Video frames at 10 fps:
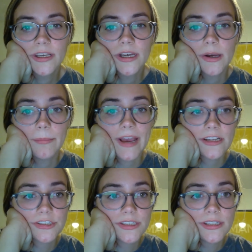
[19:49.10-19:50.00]

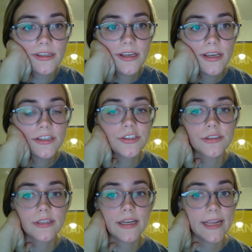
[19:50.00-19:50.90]
imagine
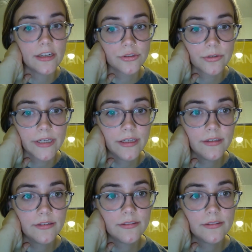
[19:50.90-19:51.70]
just an android,